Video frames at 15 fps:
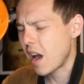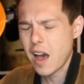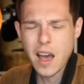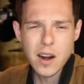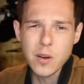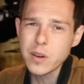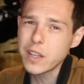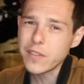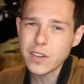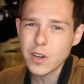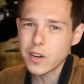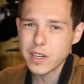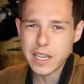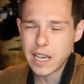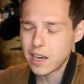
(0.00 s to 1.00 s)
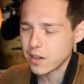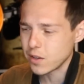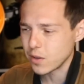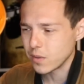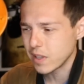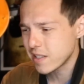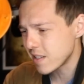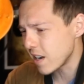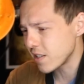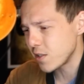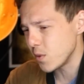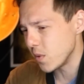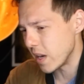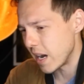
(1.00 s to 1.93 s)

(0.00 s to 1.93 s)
I don't even go to Cancun. Let's not do